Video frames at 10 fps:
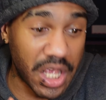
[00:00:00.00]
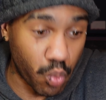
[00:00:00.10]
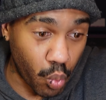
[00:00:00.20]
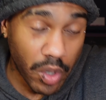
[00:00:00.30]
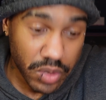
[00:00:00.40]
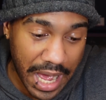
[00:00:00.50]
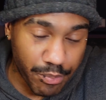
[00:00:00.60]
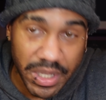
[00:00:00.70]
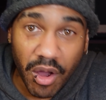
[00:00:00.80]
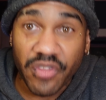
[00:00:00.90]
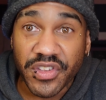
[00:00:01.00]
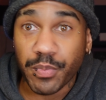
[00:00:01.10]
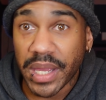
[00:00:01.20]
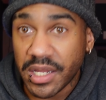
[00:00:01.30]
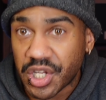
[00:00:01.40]
it will not be on this
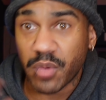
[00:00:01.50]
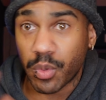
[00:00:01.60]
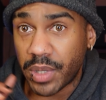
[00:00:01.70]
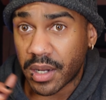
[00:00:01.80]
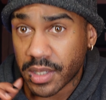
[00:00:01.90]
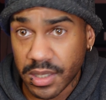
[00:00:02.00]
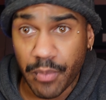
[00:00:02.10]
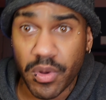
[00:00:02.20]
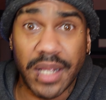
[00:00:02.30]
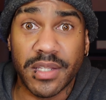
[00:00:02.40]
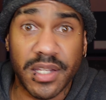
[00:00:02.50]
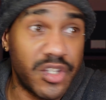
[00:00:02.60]
page. It would be on a separate entity.